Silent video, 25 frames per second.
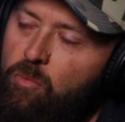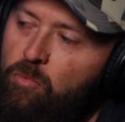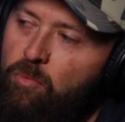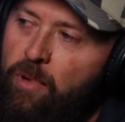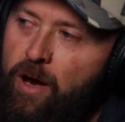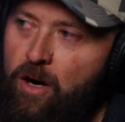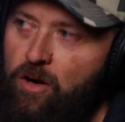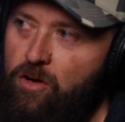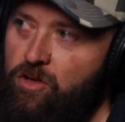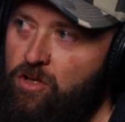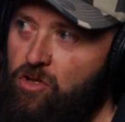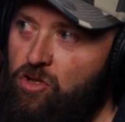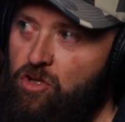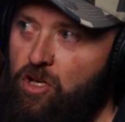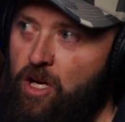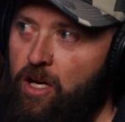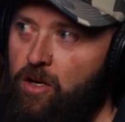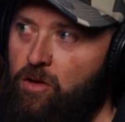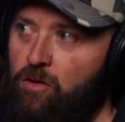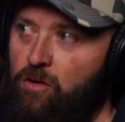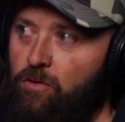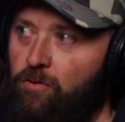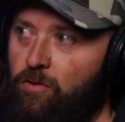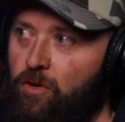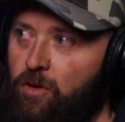bears in
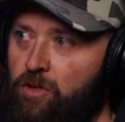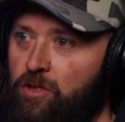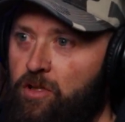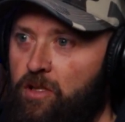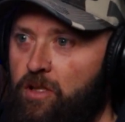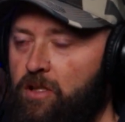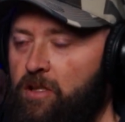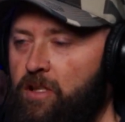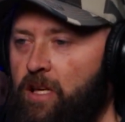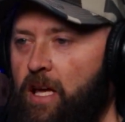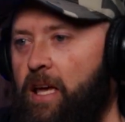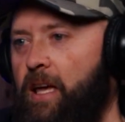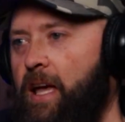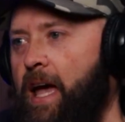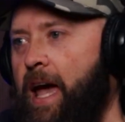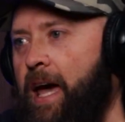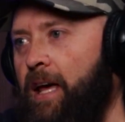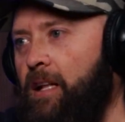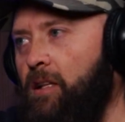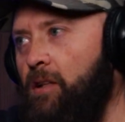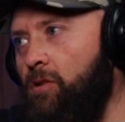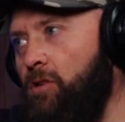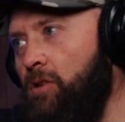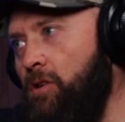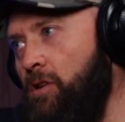general versus, say,
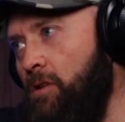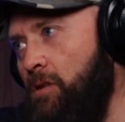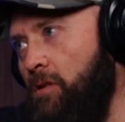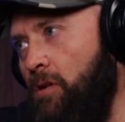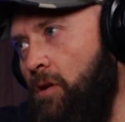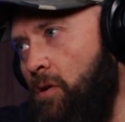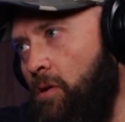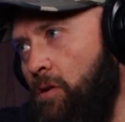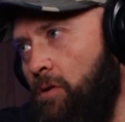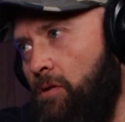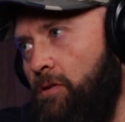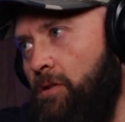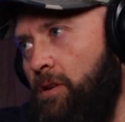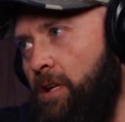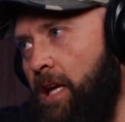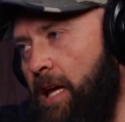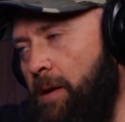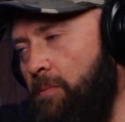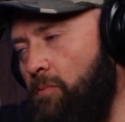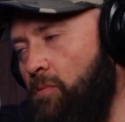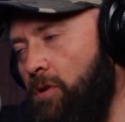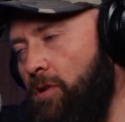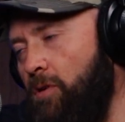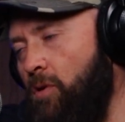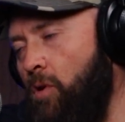antlered or
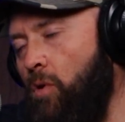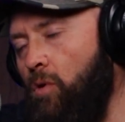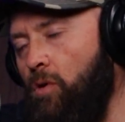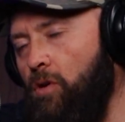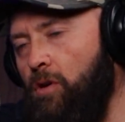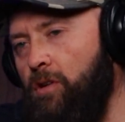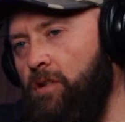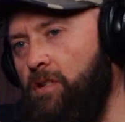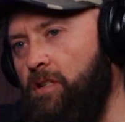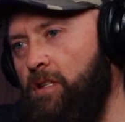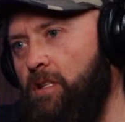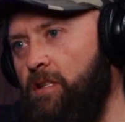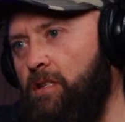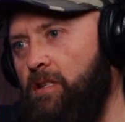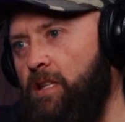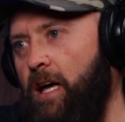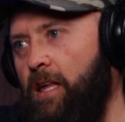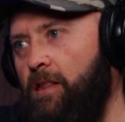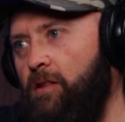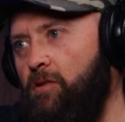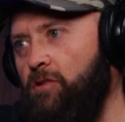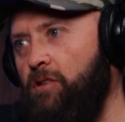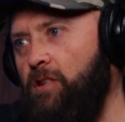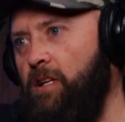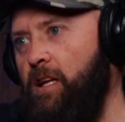game with horns is
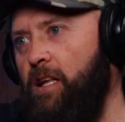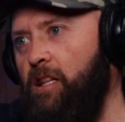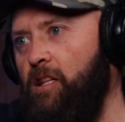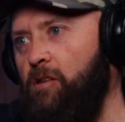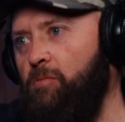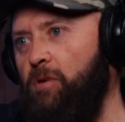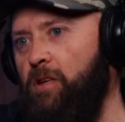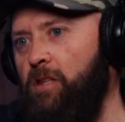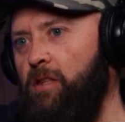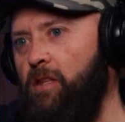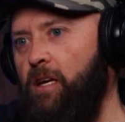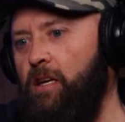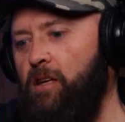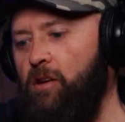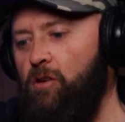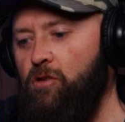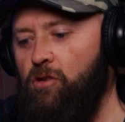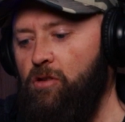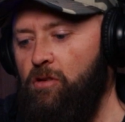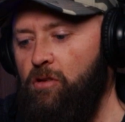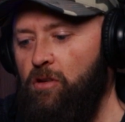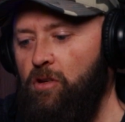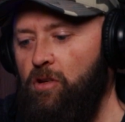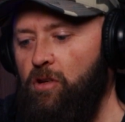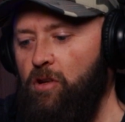that there's an element that
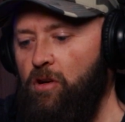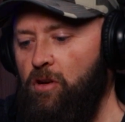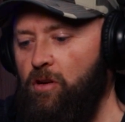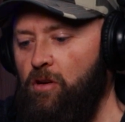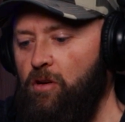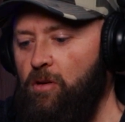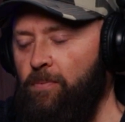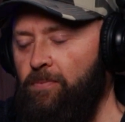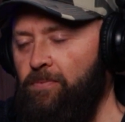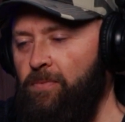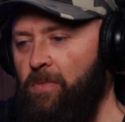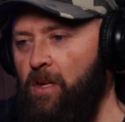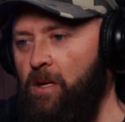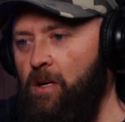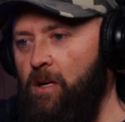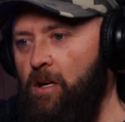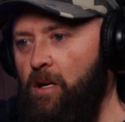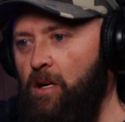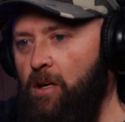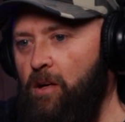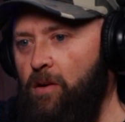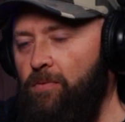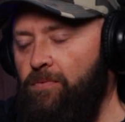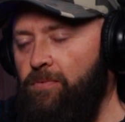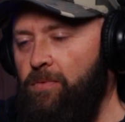you
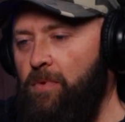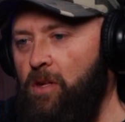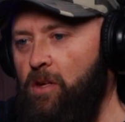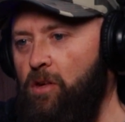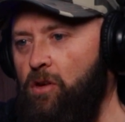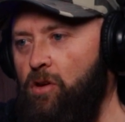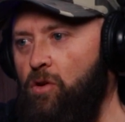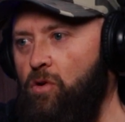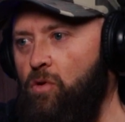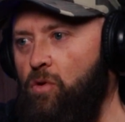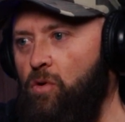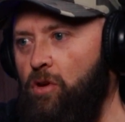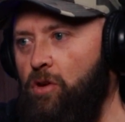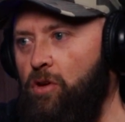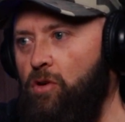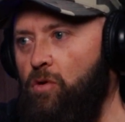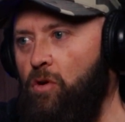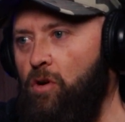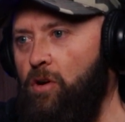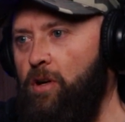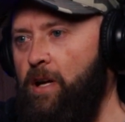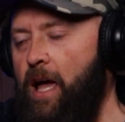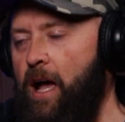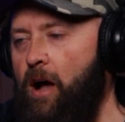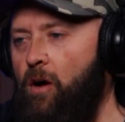
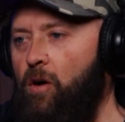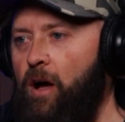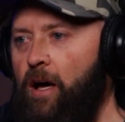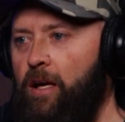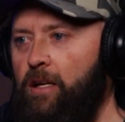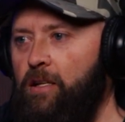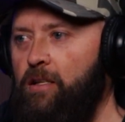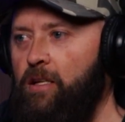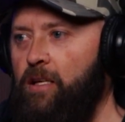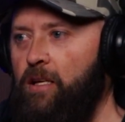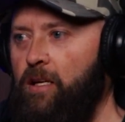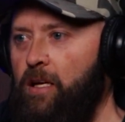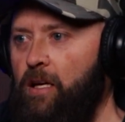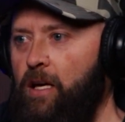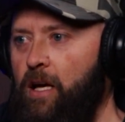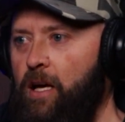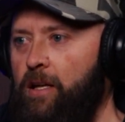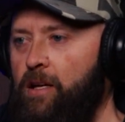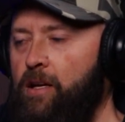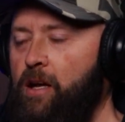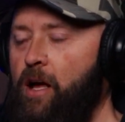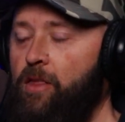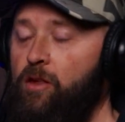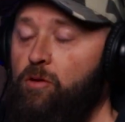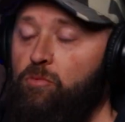are now hunting
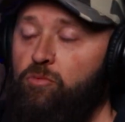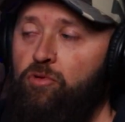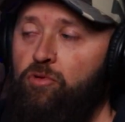another